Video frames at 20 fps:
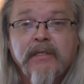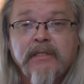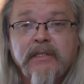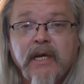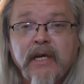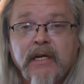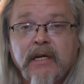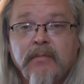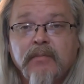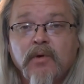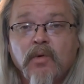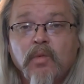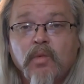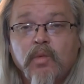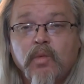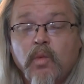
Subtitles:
Day number